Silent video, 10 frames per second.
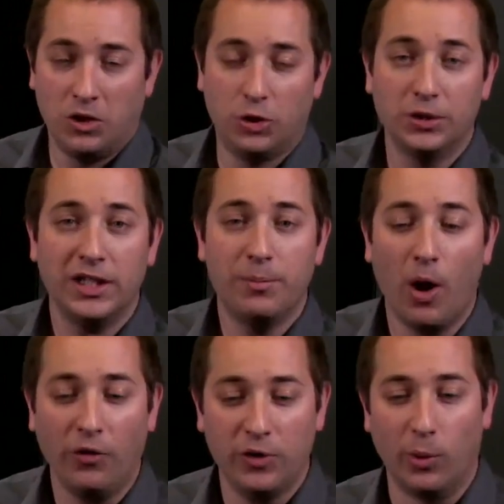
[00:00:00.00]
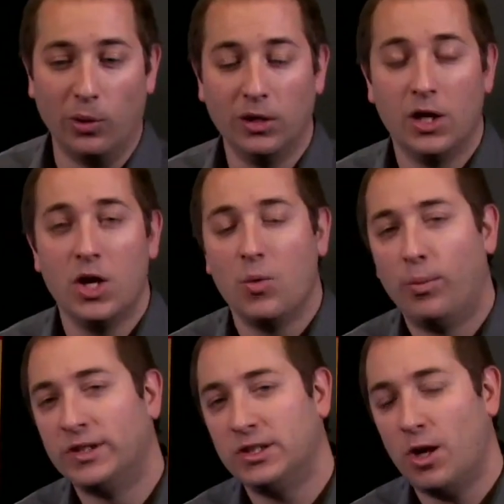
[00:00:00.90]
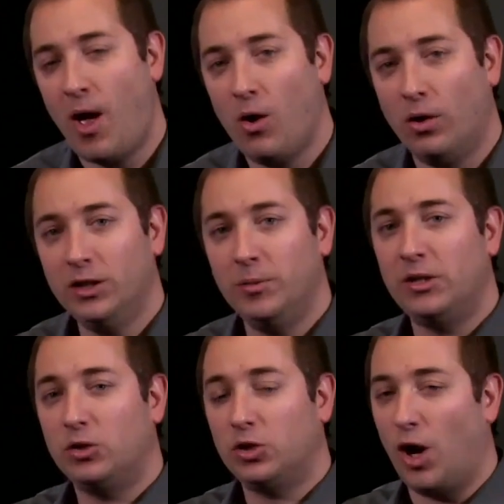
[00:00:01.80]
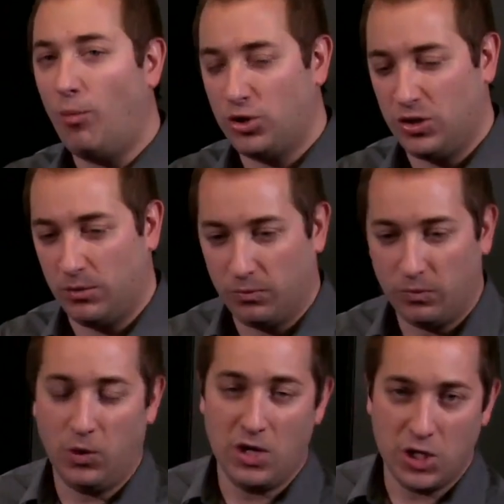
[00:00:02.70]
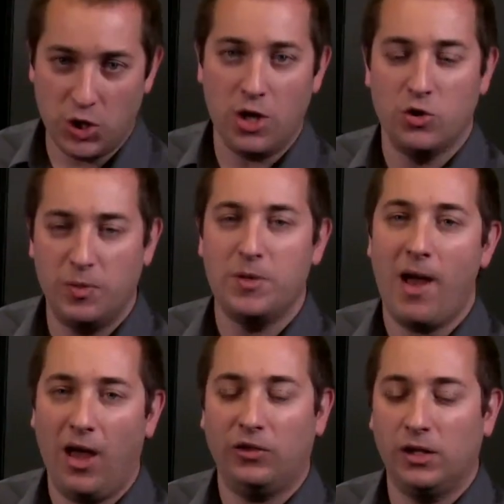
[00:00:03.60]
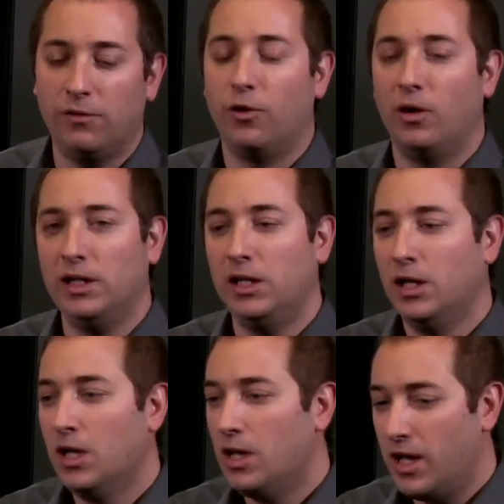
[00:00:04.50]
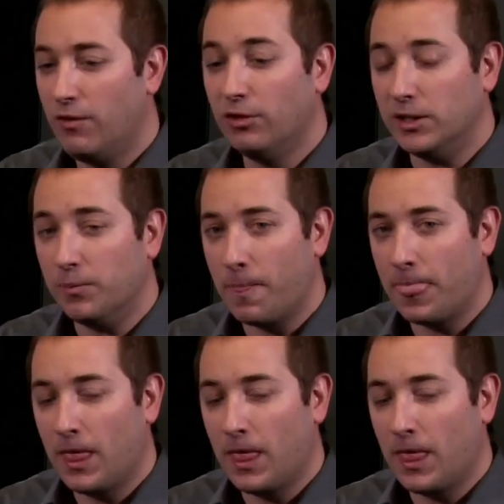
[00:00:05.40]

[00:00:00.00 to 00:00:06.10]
Totally possible, but somehow a little bit cumbersome. You need to use bit masking fairly heavily.